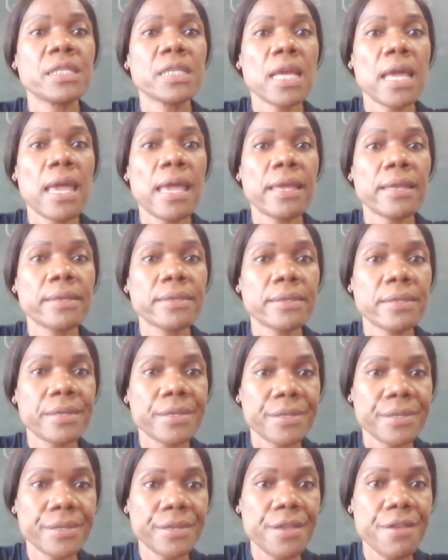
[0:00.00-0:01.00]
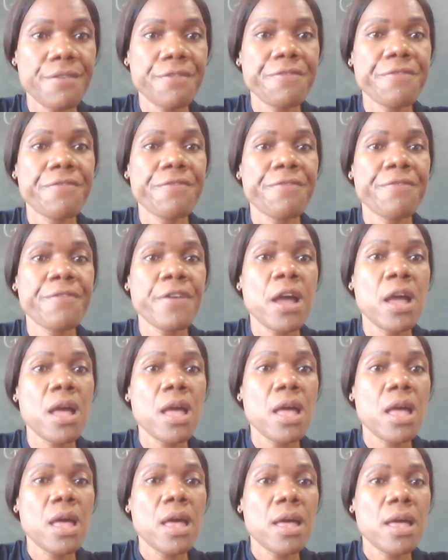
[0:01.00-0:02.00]
and if
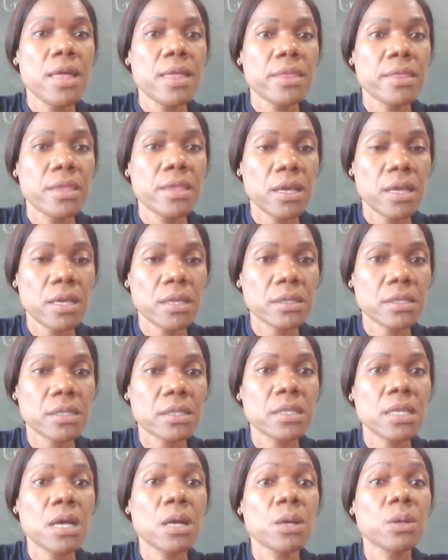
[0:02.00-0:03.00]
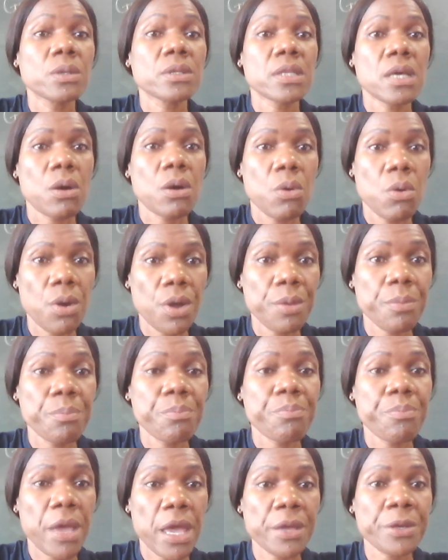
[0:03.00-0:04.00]
the cells are
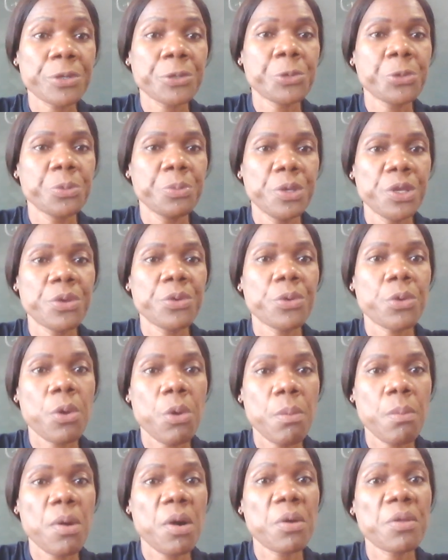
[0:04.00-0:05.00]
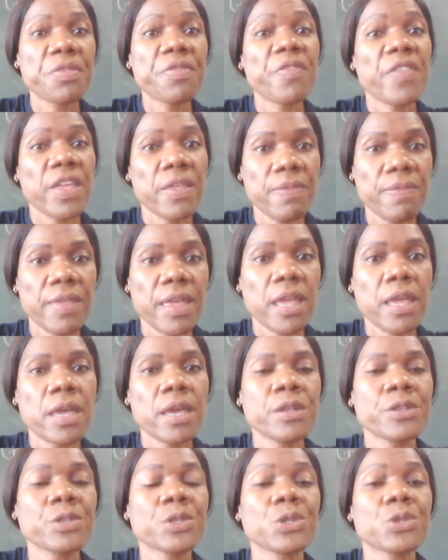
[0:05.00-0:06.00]
going back to be normal, then they
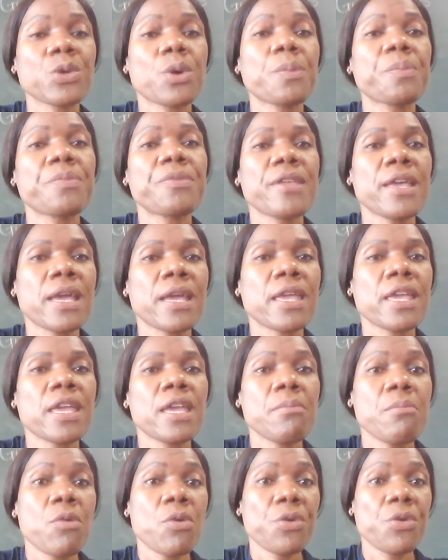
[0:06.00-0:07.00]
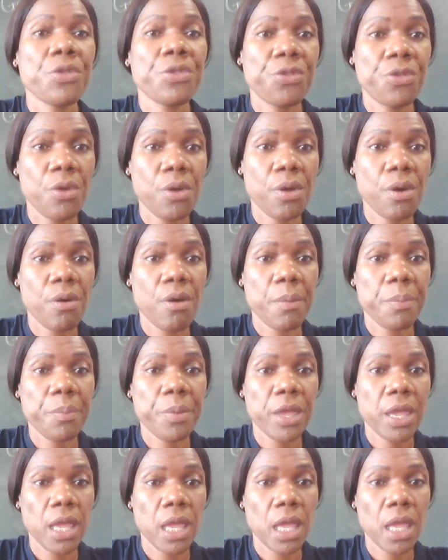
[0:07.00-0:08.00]
can stop their
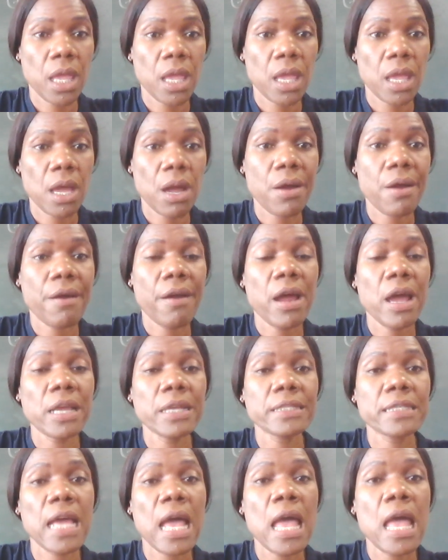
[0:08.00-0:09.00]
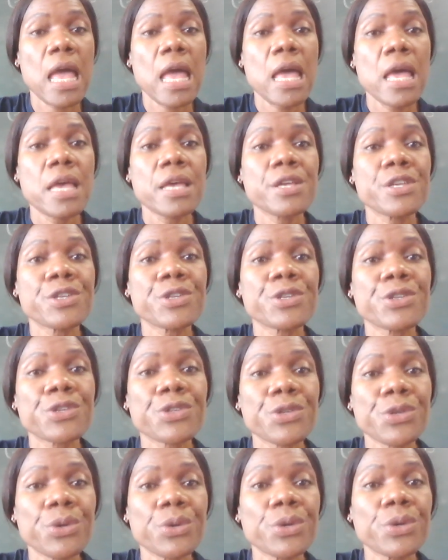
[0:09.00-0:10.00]
chemotherapy. All right.
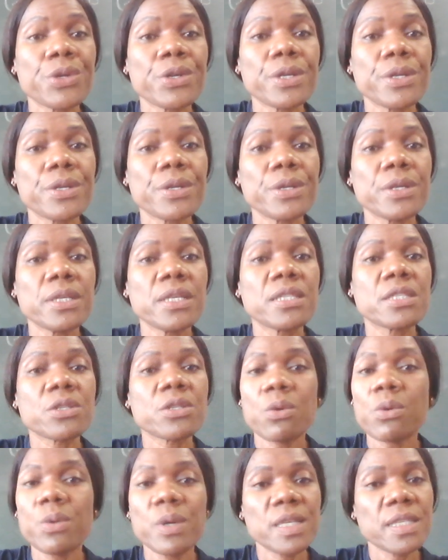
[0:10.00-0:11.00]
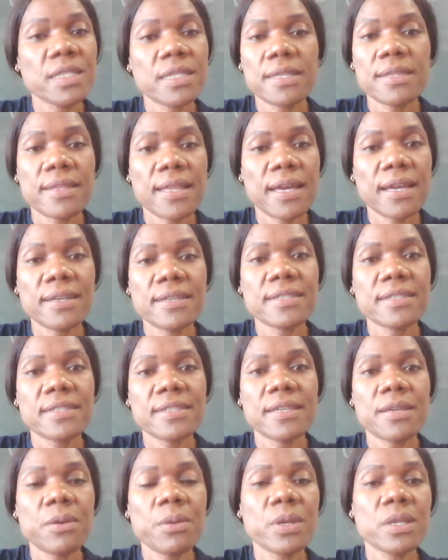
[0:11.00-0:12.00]
So it's always in that
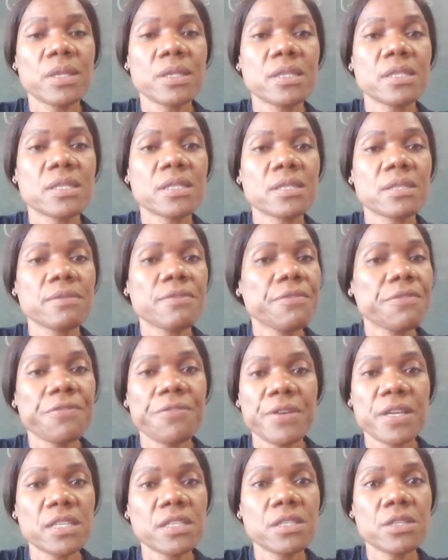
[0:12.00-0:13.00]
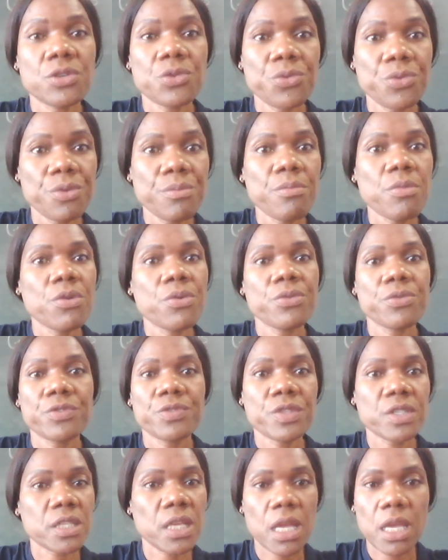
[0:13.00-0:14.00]
sequence. First, you remove,
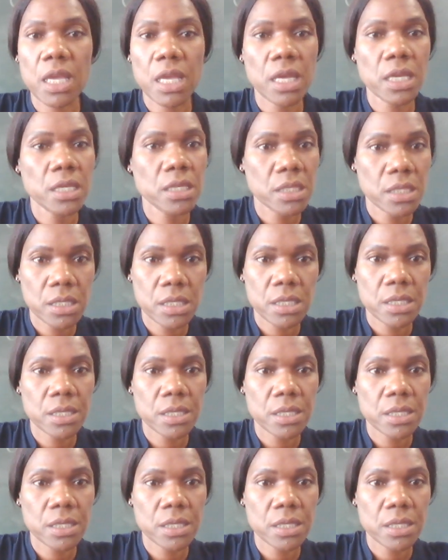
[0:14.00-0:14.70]
second,